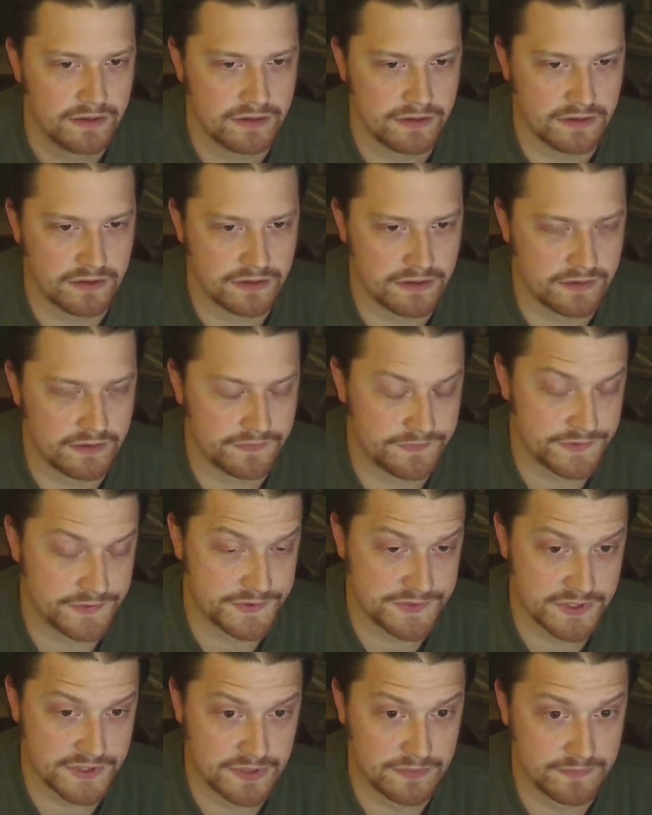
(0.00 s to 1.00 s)
uh, for
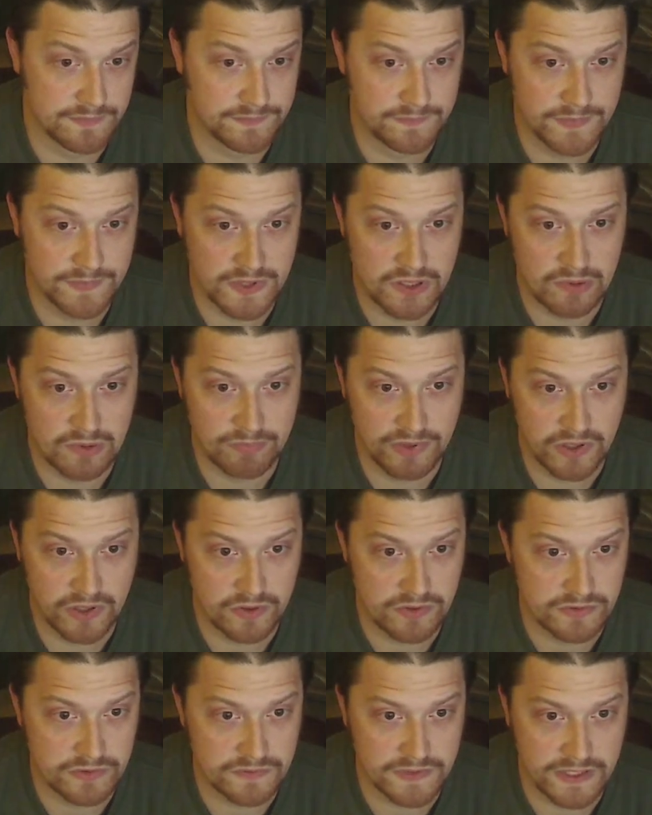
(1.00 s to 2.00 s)
some better part
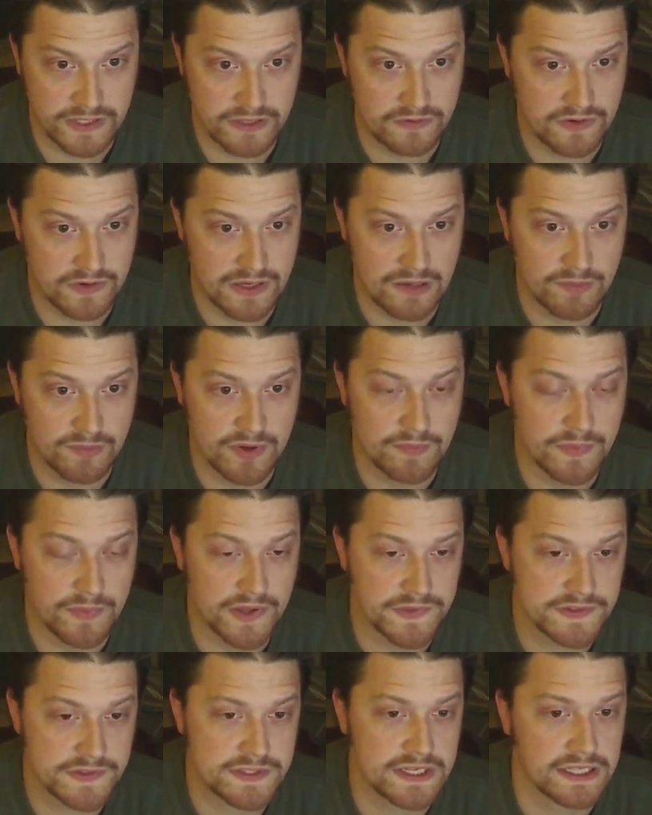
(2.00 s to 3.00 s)
of I don't know how many
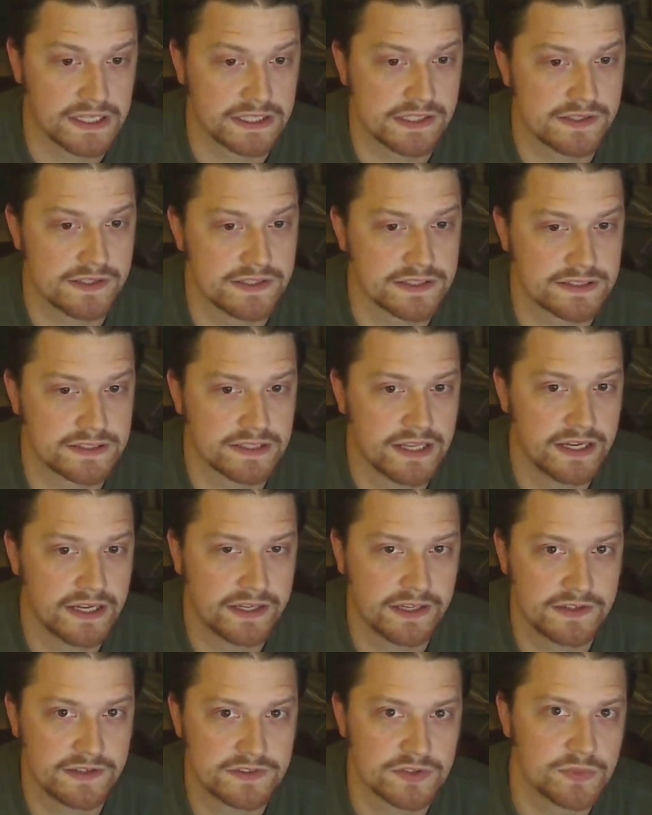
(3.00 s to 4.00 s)
months, taken a
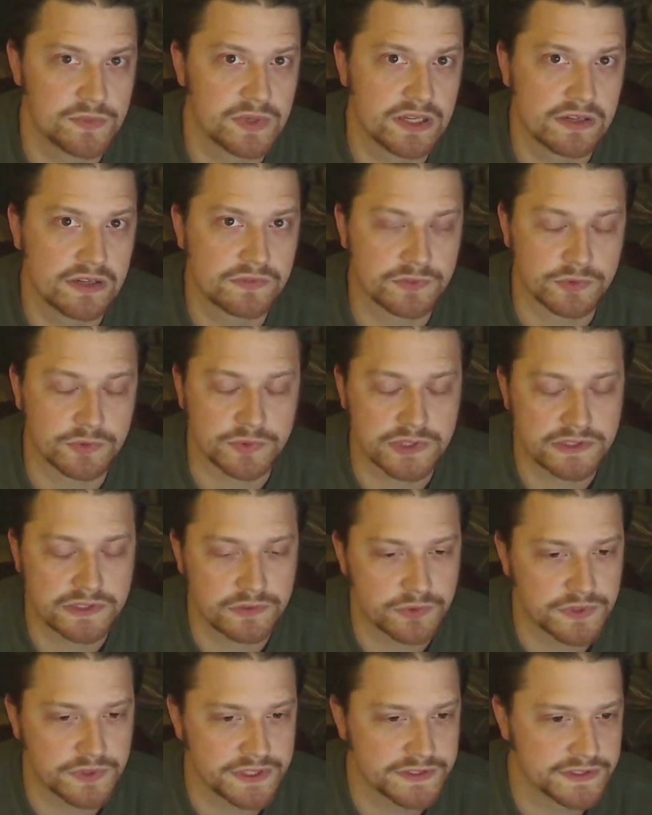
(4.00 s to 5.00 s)
disliking to me for whatever
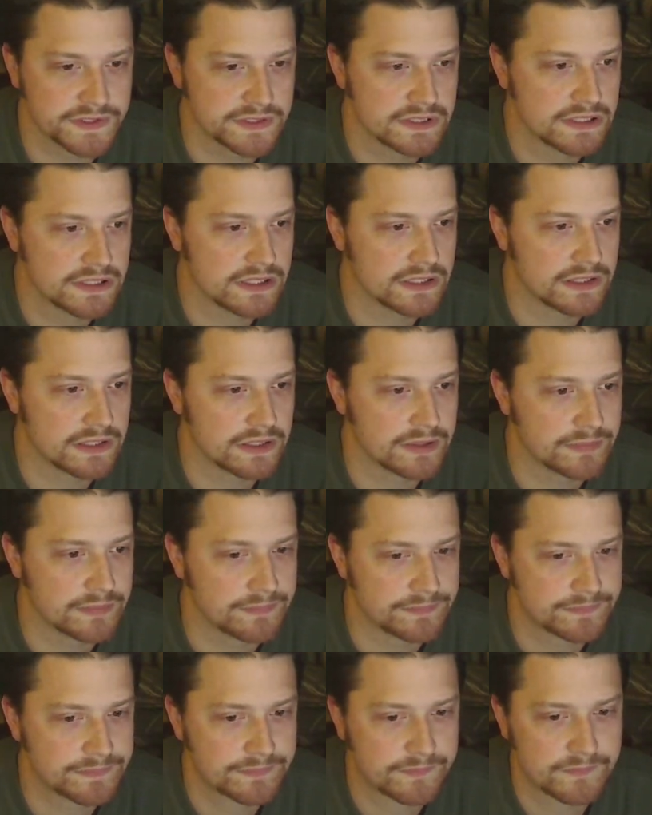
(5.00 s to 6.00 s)
reason. Um,
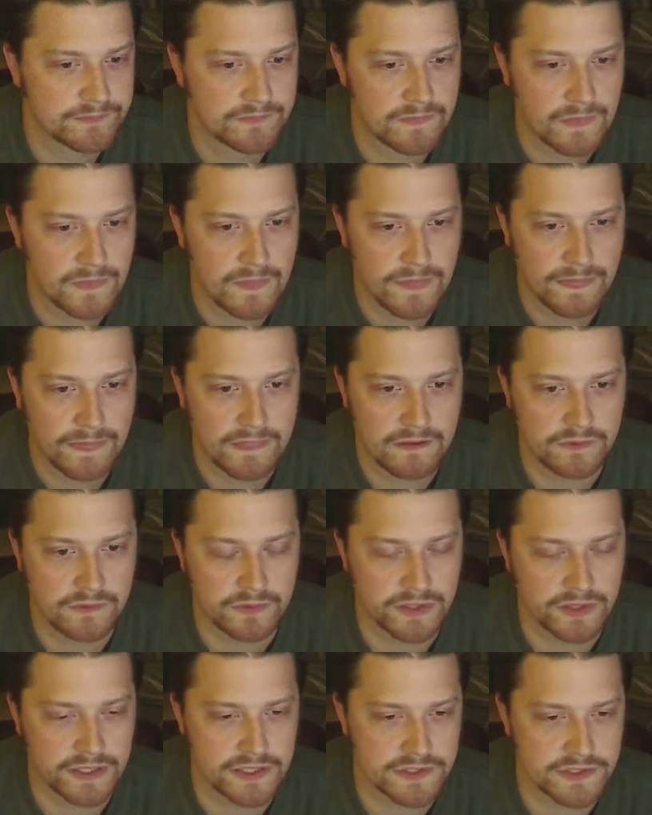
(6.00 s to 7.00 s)
well,
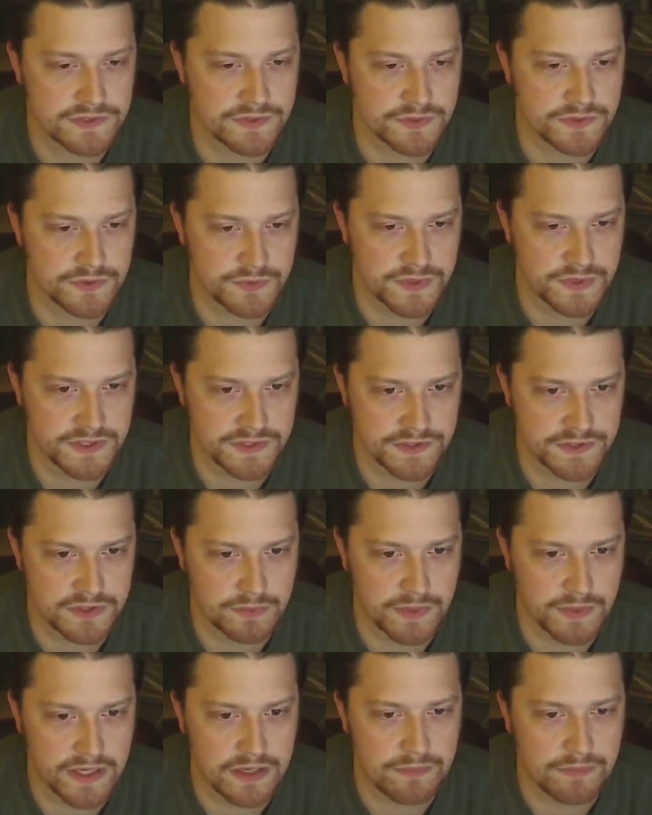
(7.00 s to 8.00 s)
I guess those reasons are
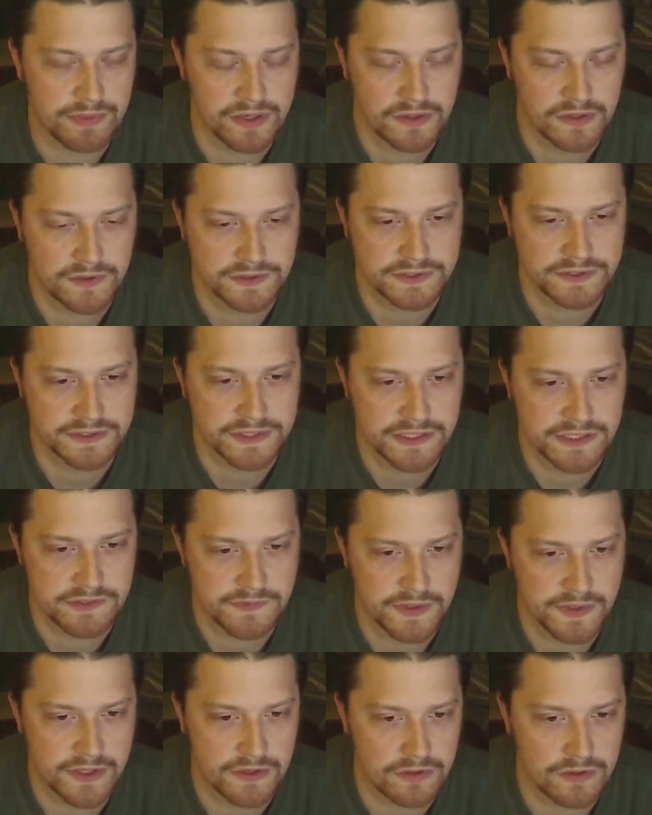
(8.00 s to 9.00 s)
made apparent in his
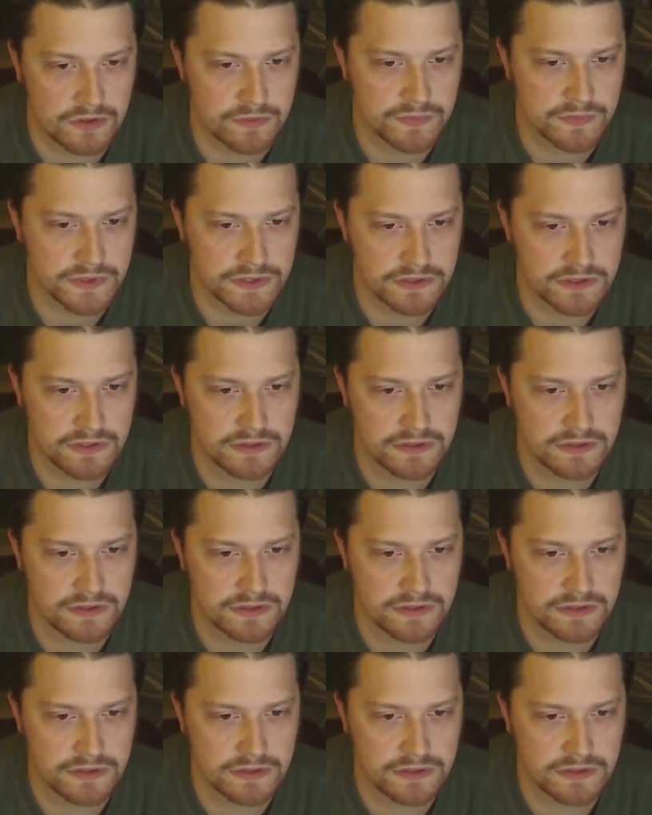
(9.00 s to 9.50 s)
video, but